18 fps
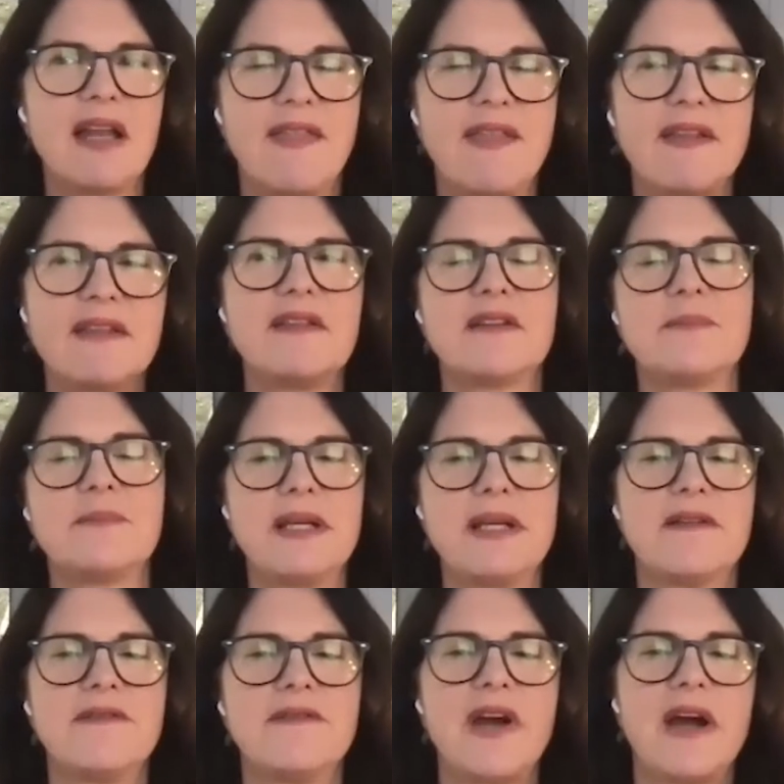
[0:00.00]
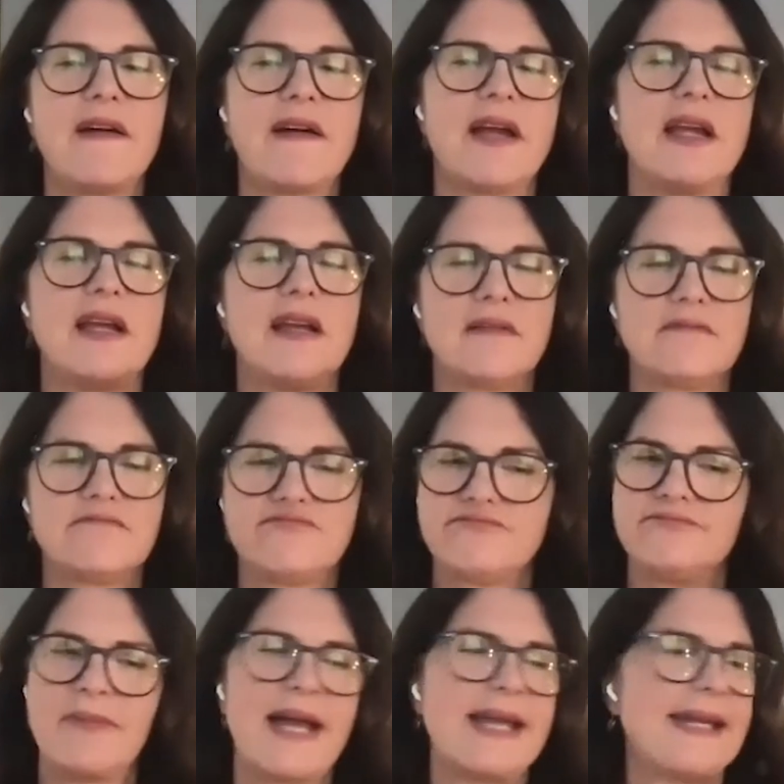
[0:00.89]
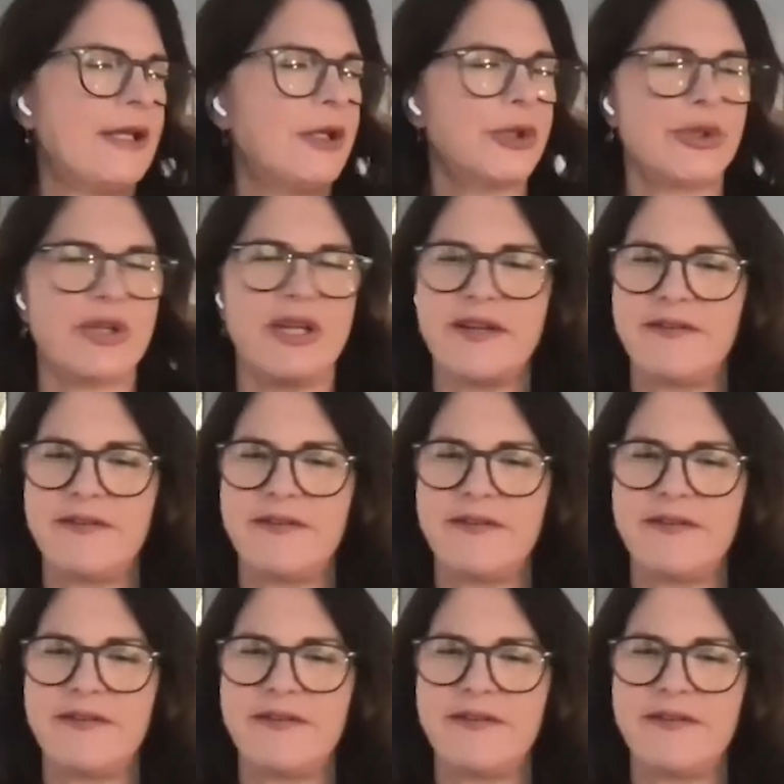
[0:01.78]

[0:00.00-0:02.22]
I think there'd be a very minute,